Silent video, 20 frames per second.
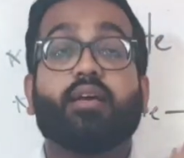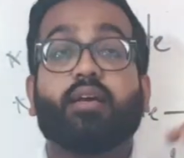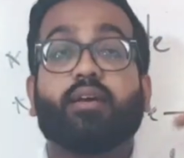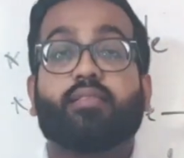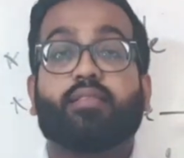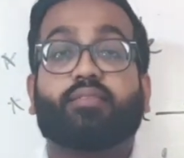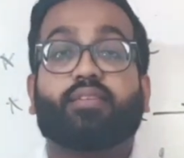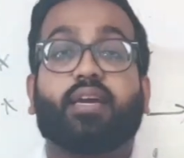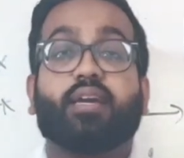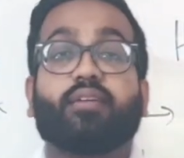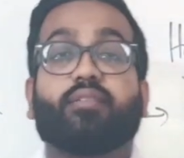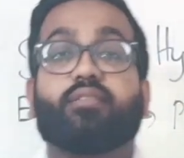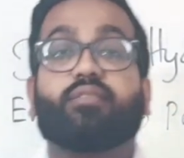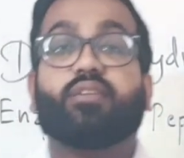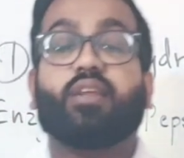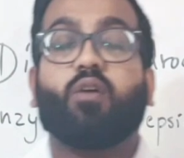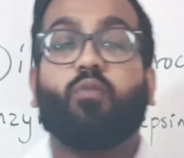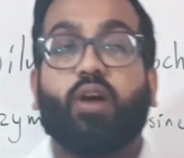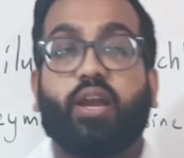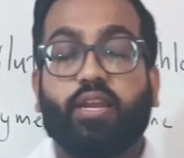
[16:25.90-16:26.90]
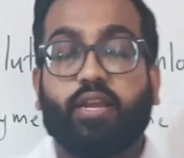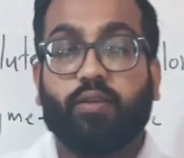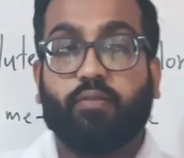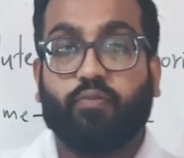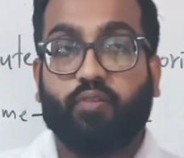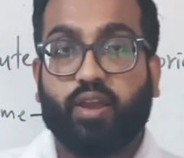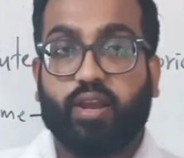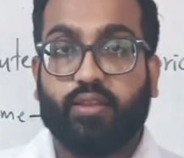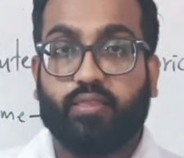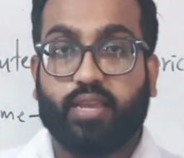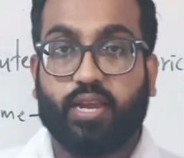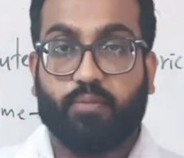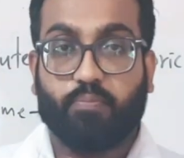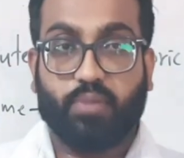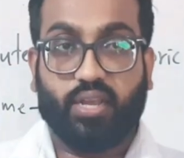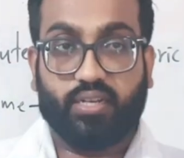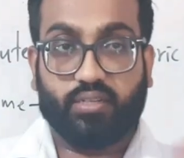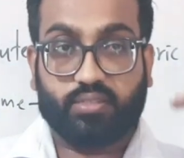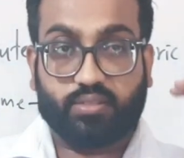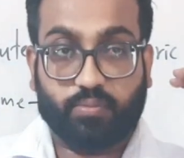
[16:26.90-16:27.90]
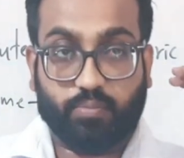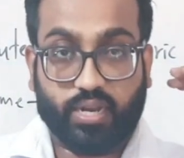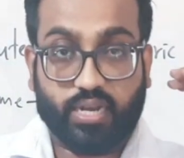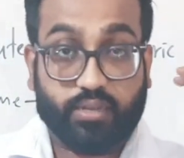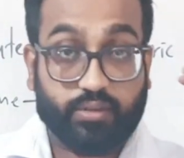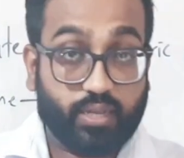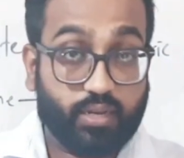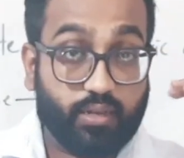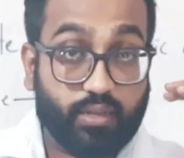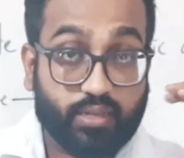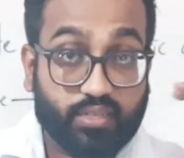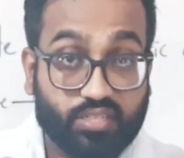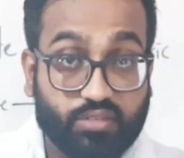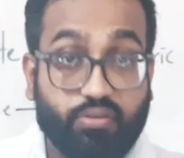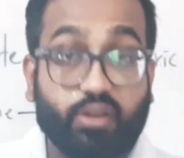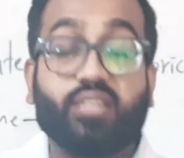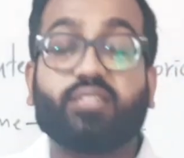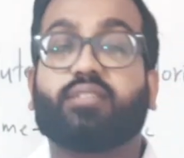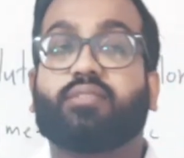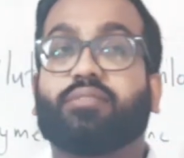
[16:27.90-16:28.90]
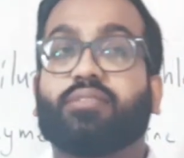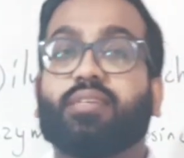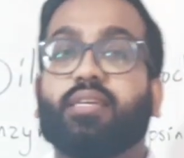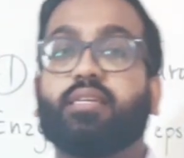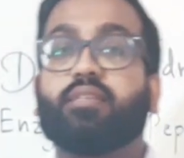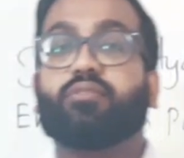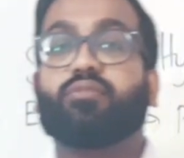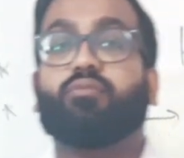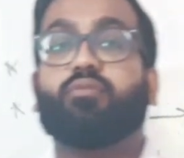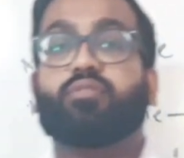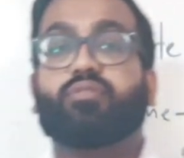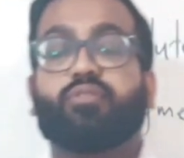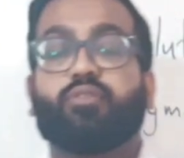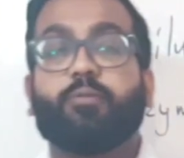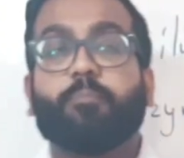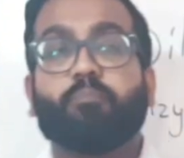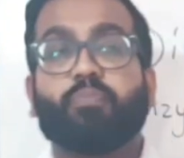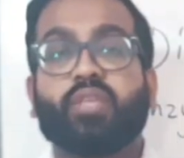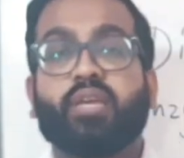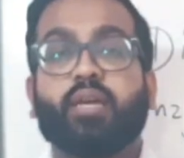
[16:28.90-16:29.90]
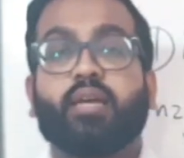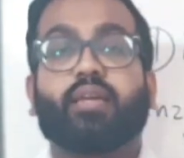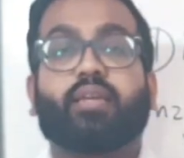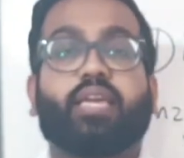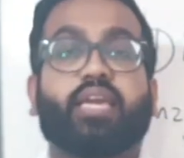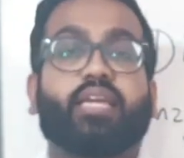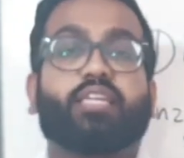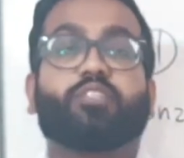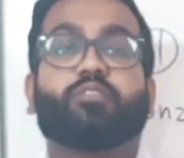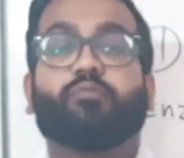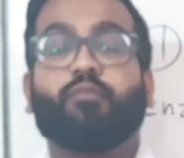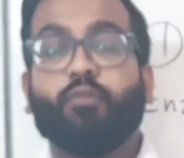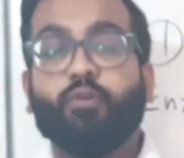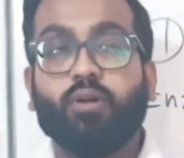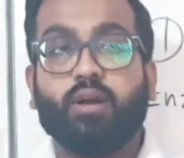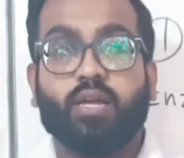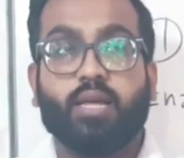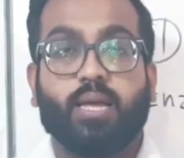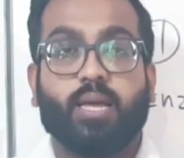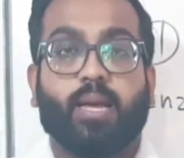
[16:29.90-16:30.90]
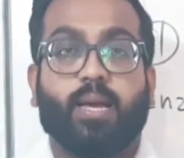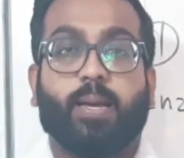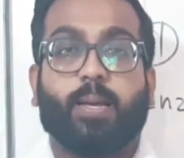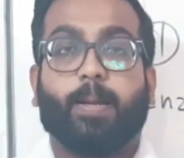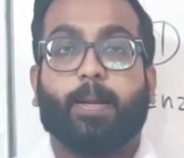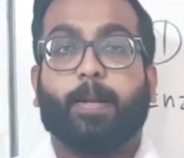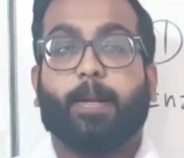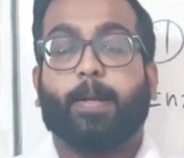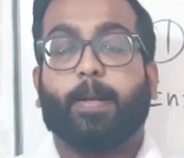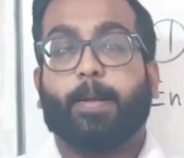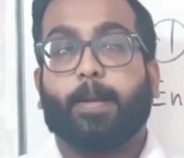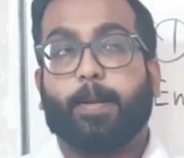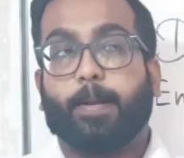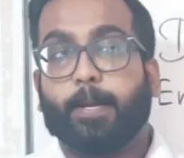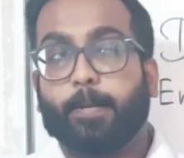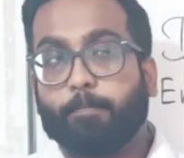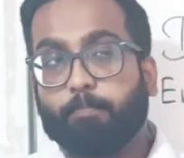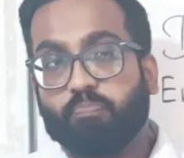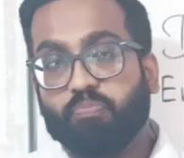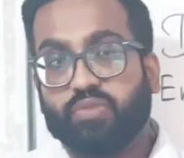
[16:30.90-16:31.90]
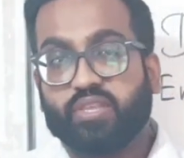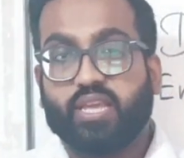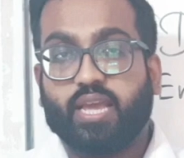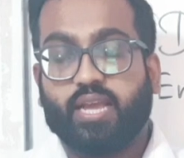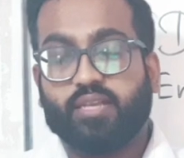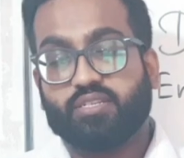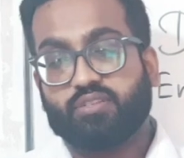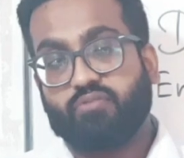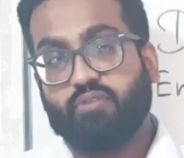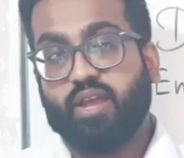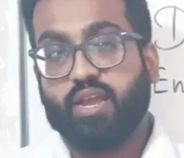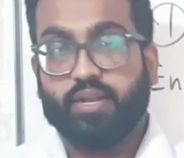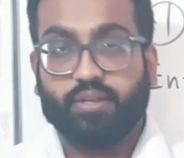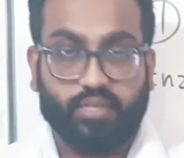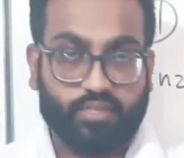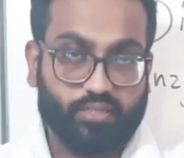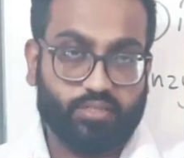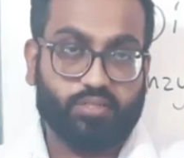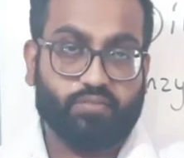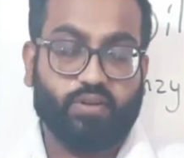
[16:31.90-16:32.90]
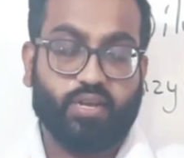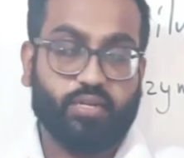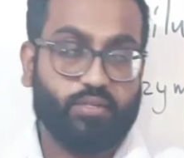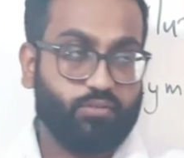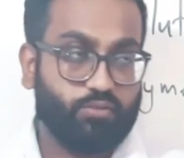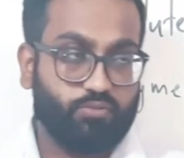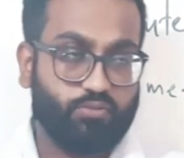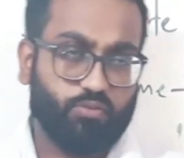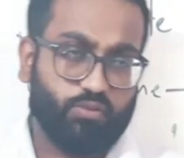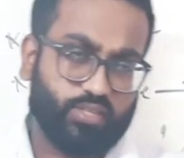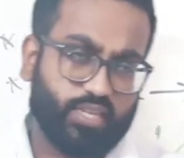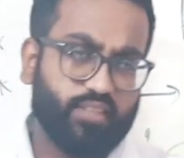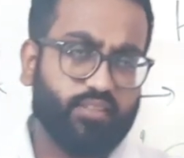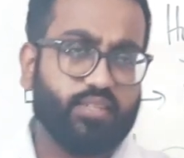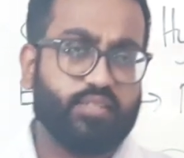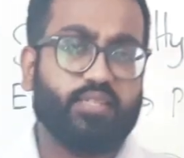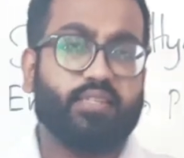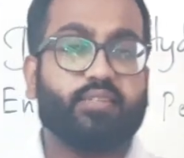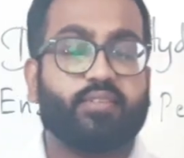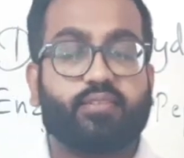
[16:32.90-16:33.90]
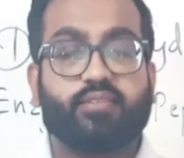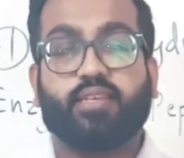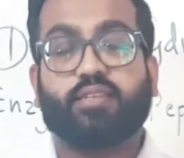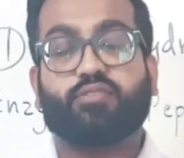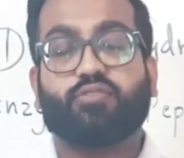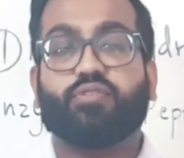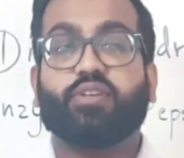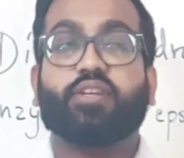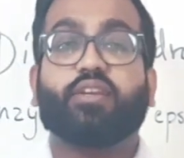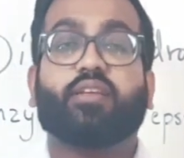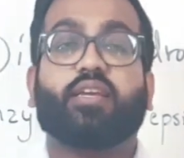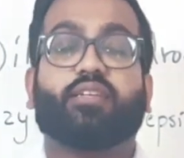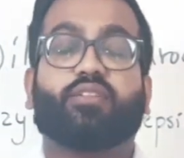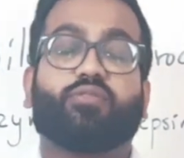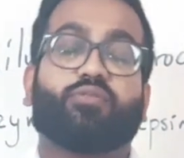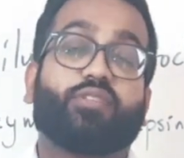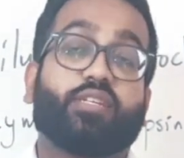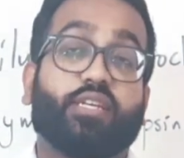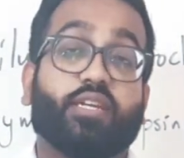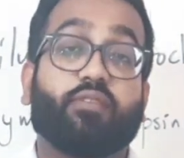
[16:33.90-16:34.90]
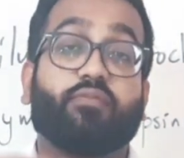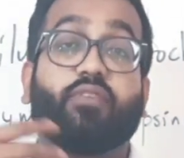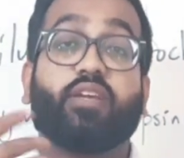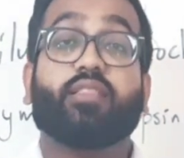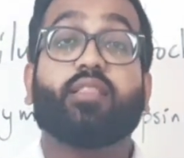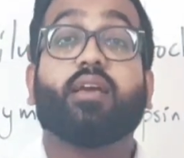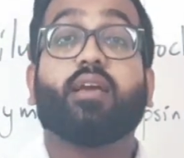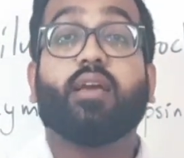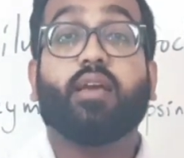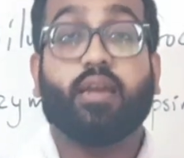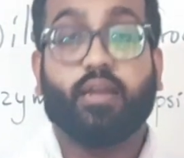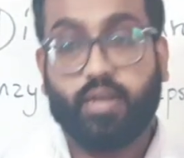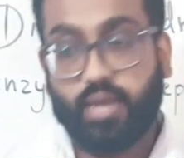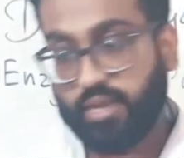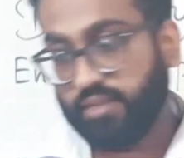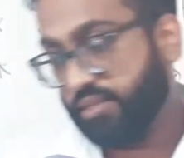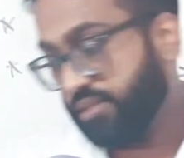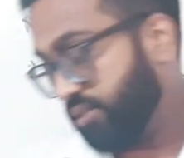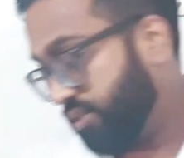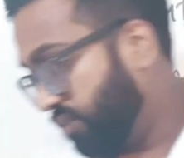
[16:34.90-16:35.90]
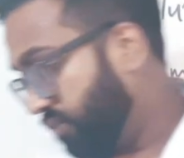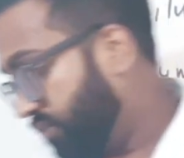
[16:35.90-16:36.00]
the scientists have identified that mental stress is also a case for gastritis, right? So those are diseases associated with digestive